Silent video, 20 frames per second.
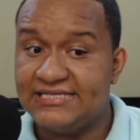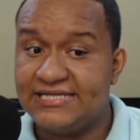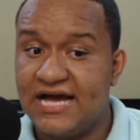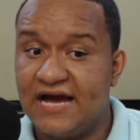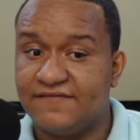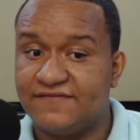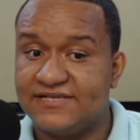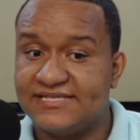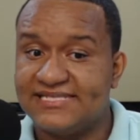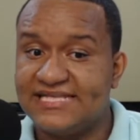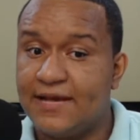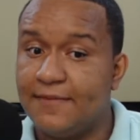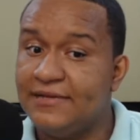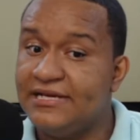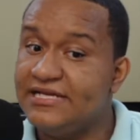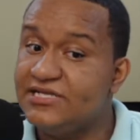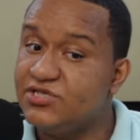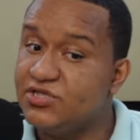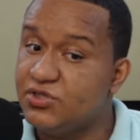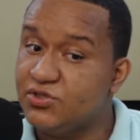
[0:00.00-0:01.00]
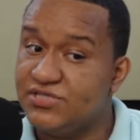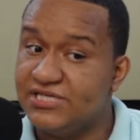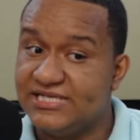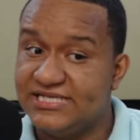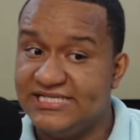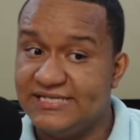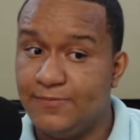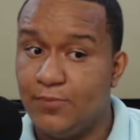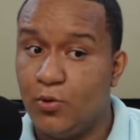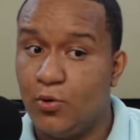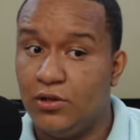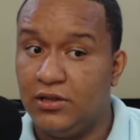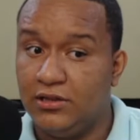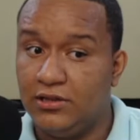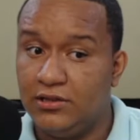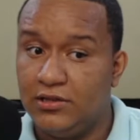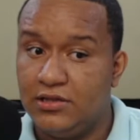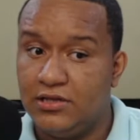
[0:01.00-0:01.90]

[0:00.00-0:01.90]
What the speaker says: after slamming into utility pole.